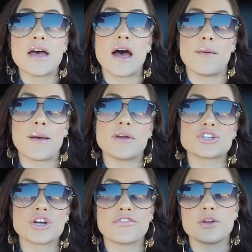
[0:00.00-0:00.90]
I'm
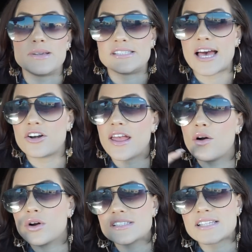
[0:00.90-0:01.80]
not sure if it'll be Saturday
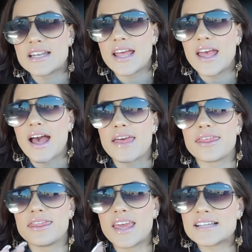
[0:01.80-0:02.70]
Saturday or Sunday. I
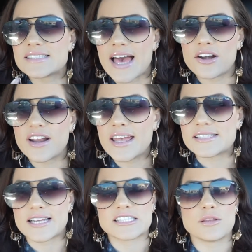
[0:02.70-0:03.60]
think Saturday,
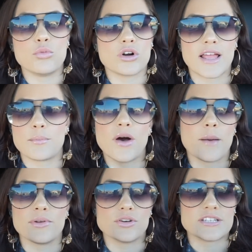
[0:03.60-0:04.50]
because that's the more like
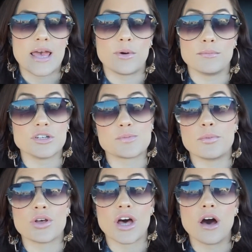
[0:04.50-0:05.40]
popular day when most
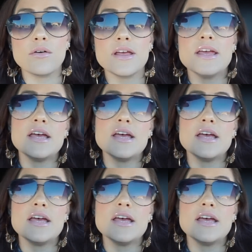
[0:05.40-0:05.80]
people go.